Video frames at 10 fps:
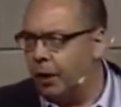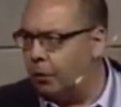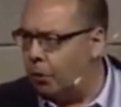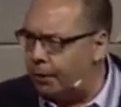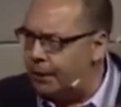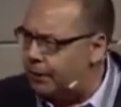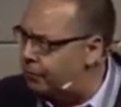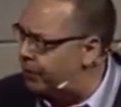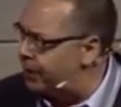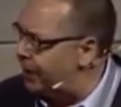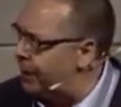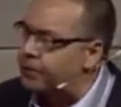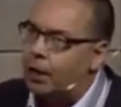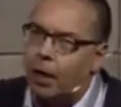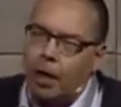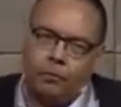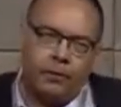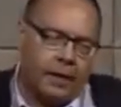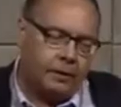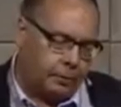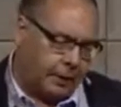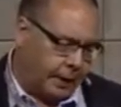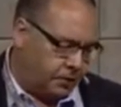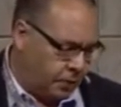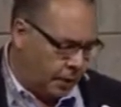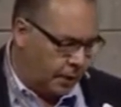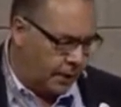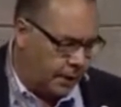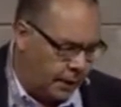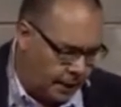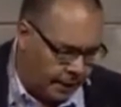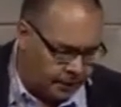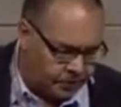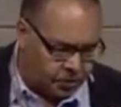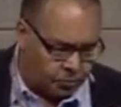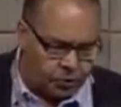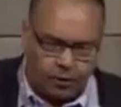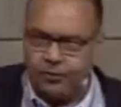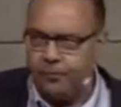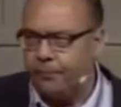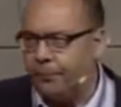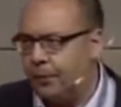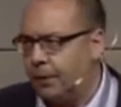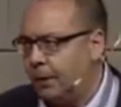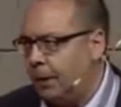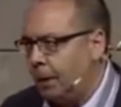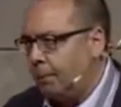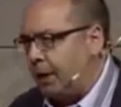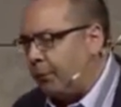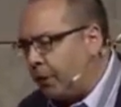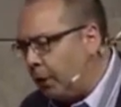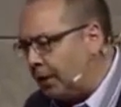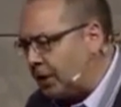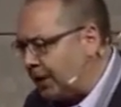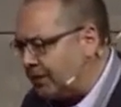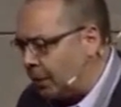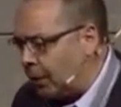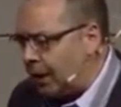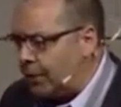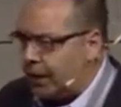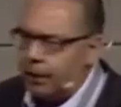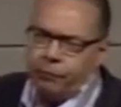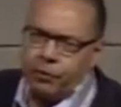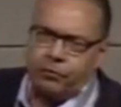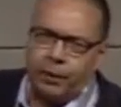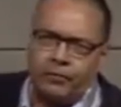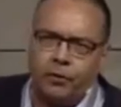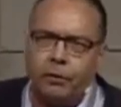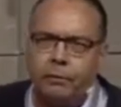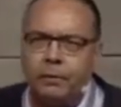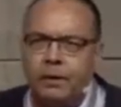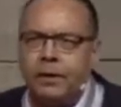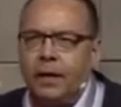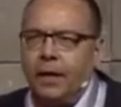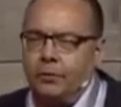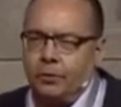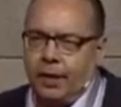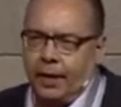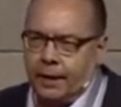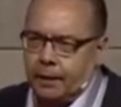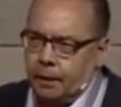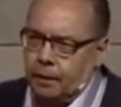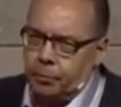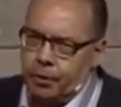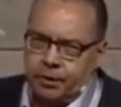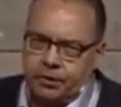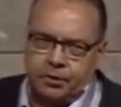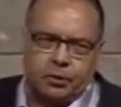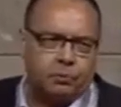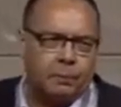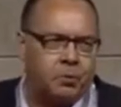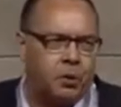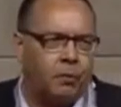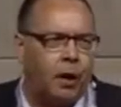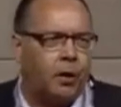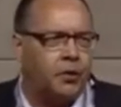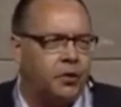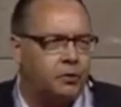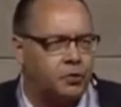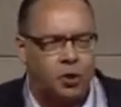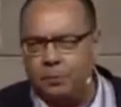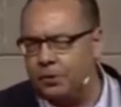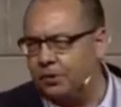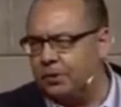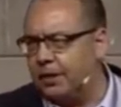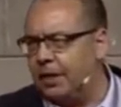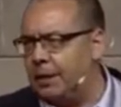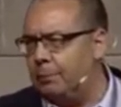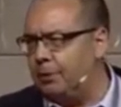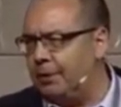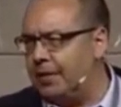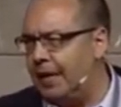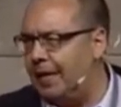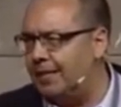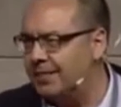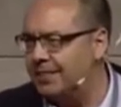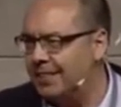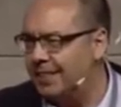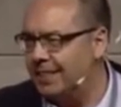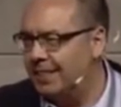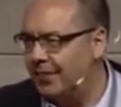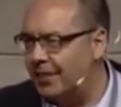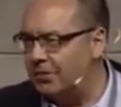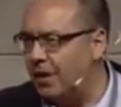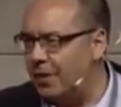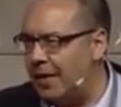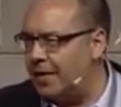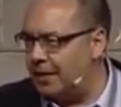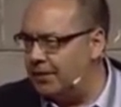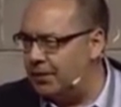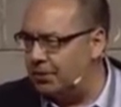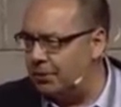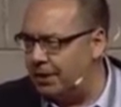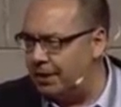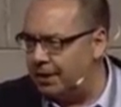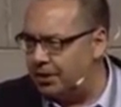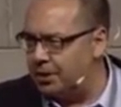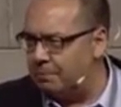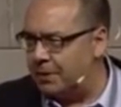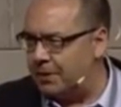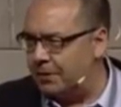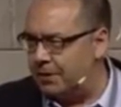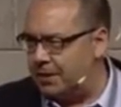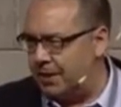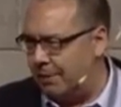according to the needs of the educational institutions. But if you just look at the infrastructure, and you take Werner's description of all the new services that AWS has, that's not that easy to teach. Because